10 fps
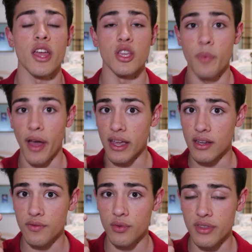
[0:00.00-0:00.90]
you're
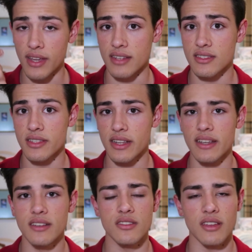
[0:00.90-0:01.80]
paying for the
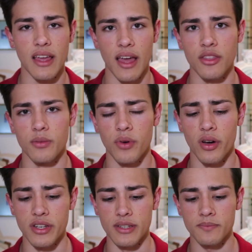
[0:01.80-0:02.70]
aesthetics and the
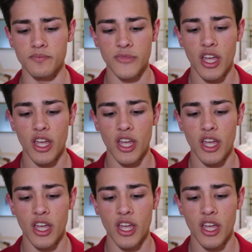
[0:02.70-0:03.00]
body,